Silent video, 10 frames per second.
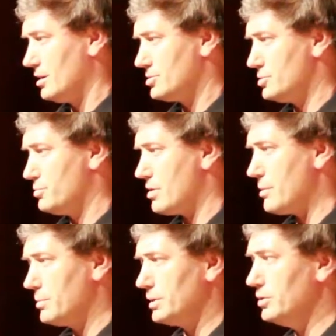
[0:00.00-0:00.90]
As you
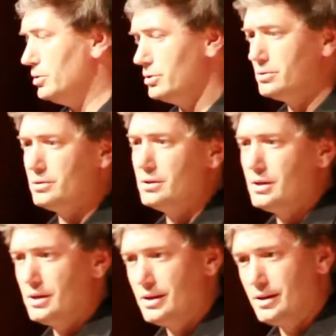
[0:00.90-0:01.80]
probably knew,
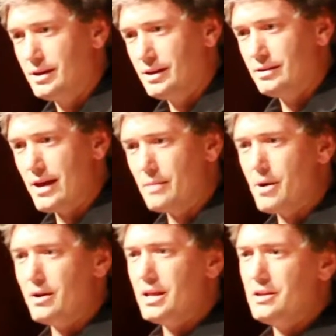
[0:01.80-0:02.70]
that
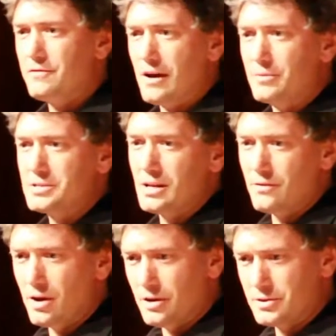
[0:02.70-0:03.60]
about 85% of
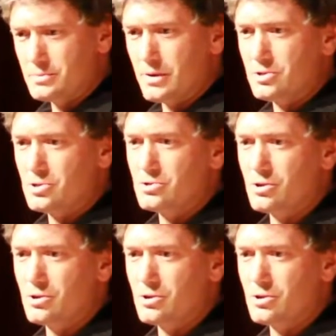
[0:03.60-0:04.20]
all health expenditures